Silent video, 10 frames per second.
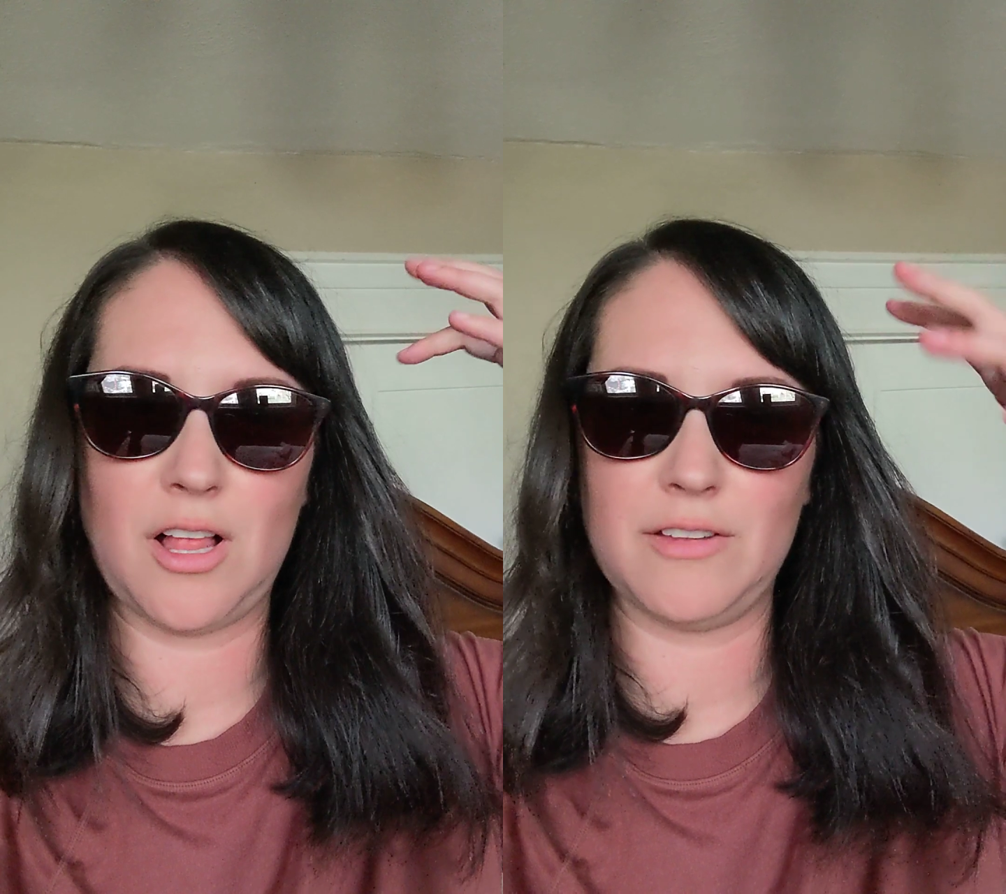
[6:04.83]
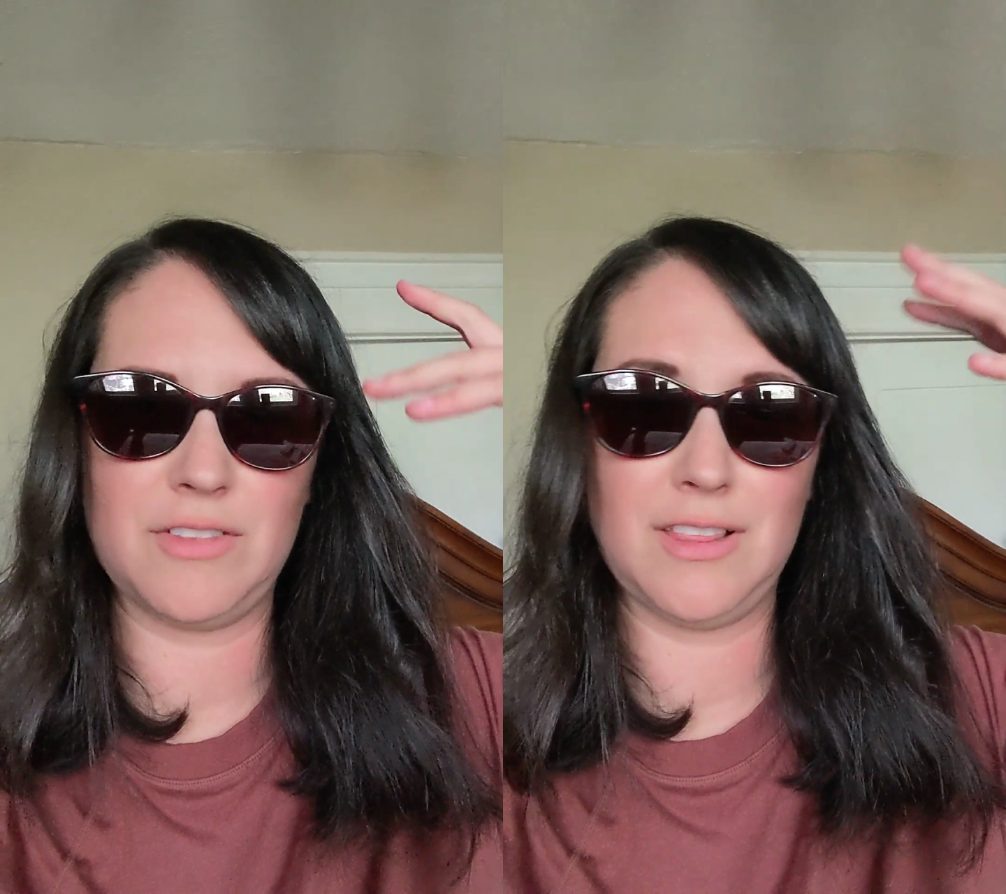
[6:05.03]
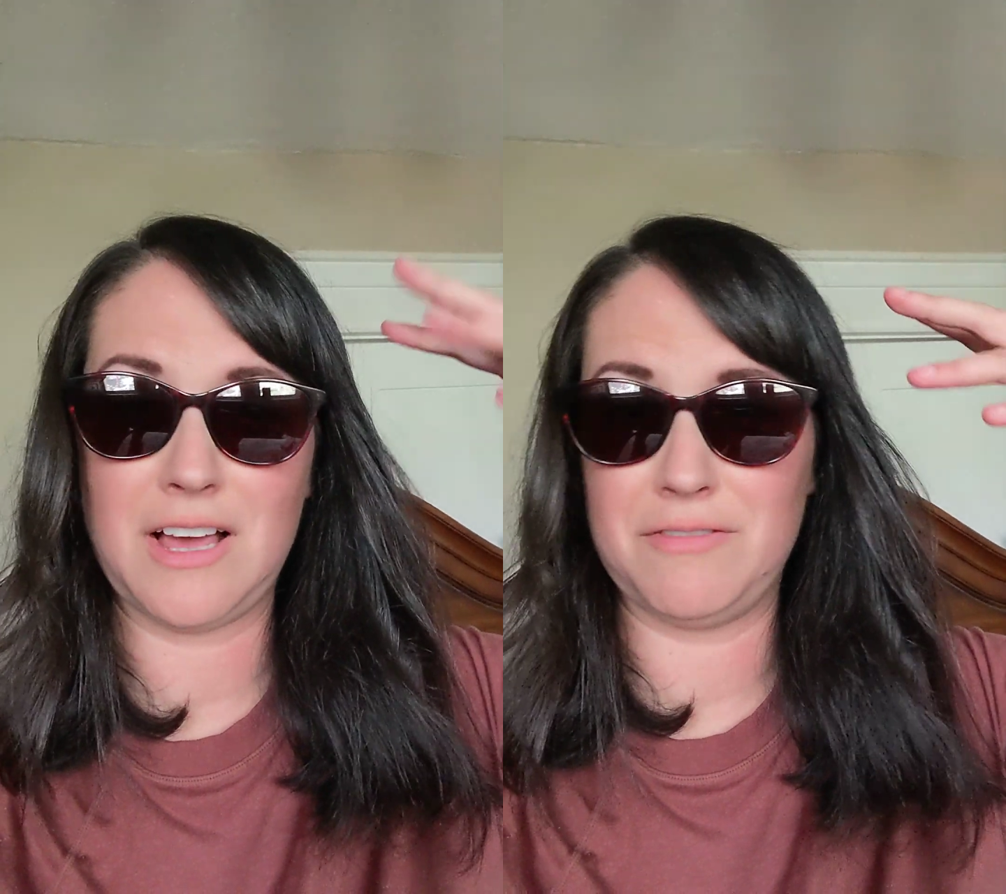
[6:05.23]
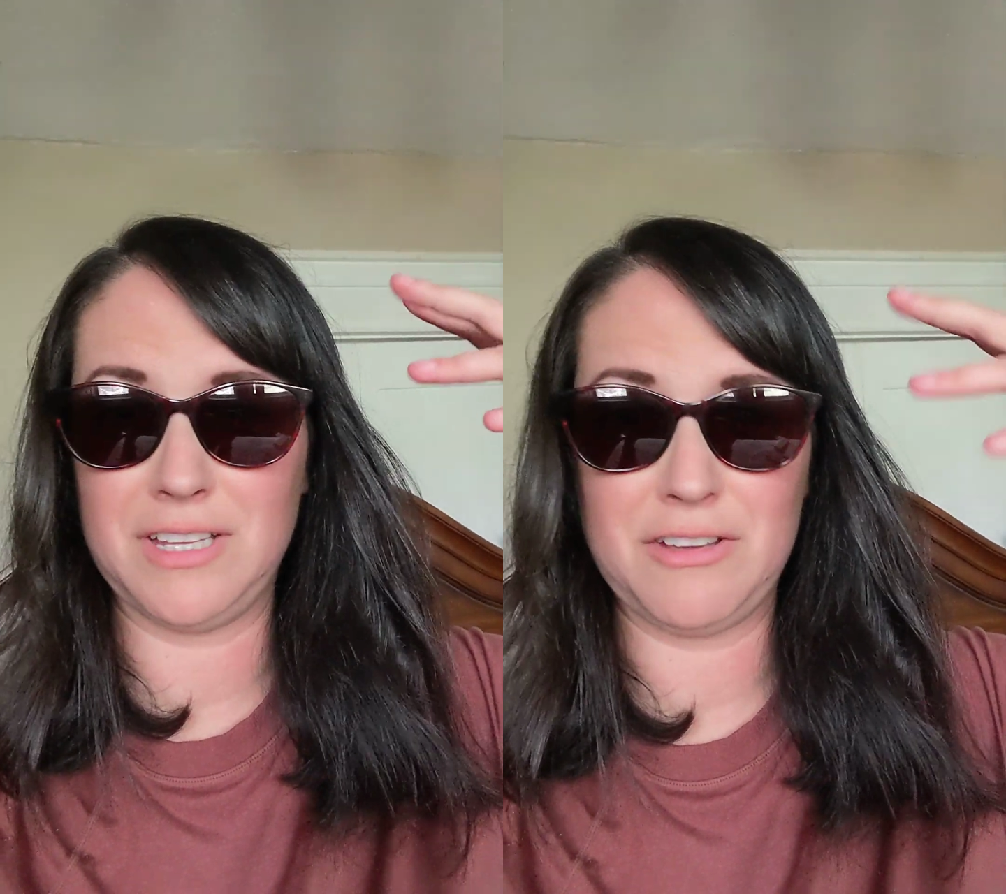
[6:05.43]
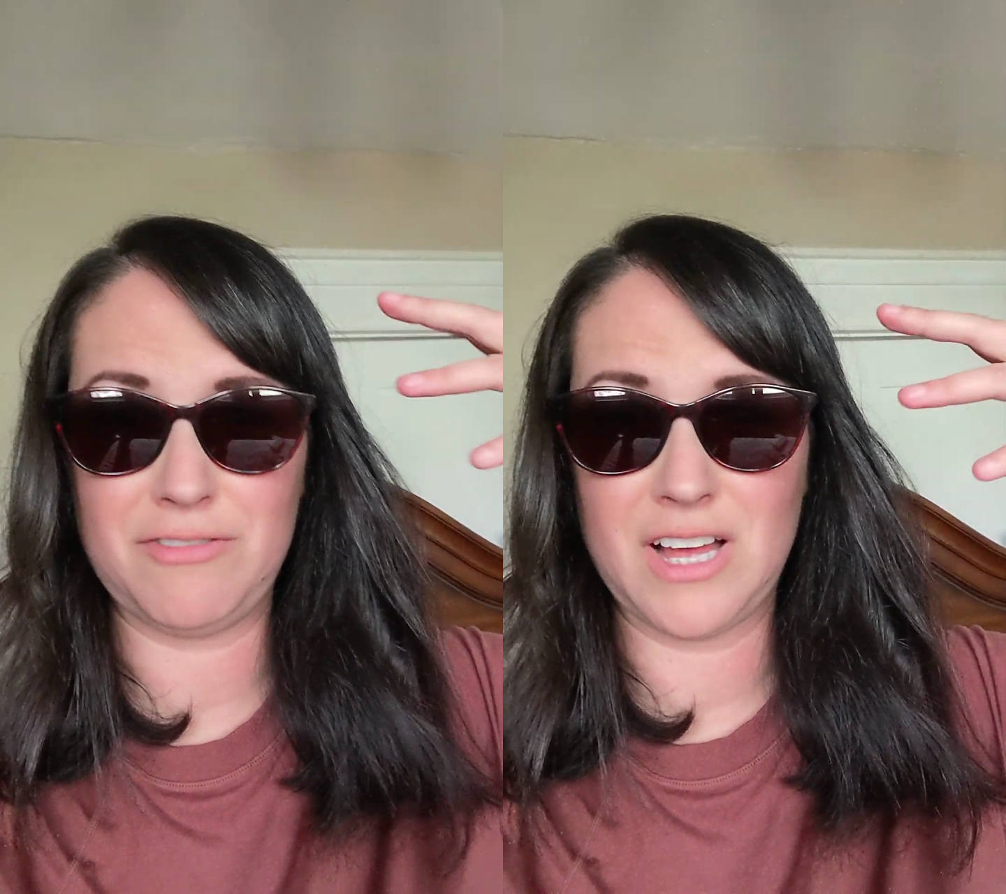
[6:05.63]
all of the
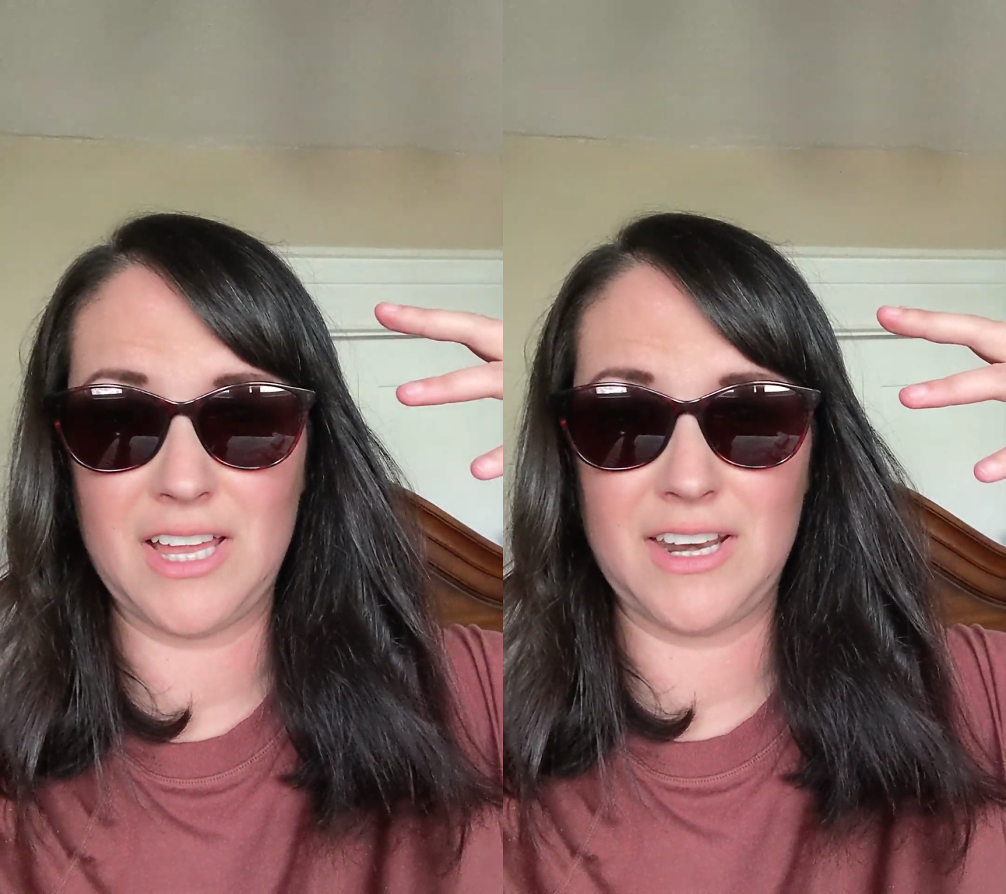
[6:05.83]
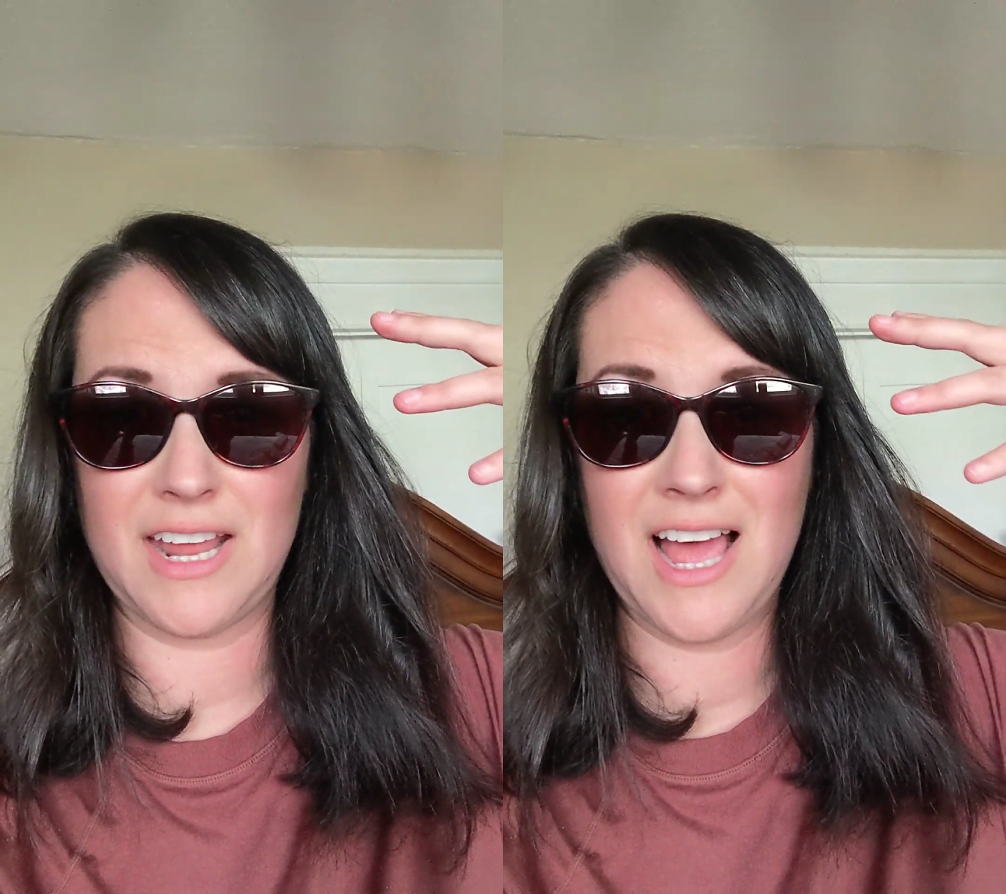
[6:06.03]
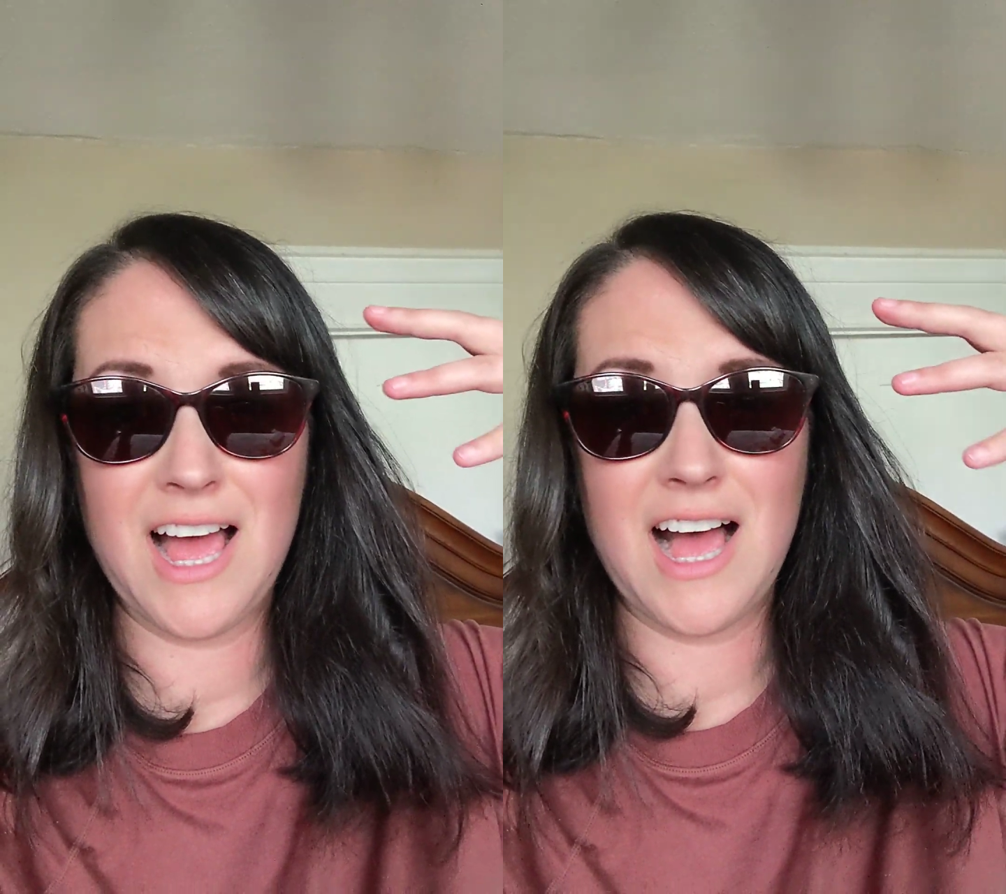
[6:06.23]
lovely fun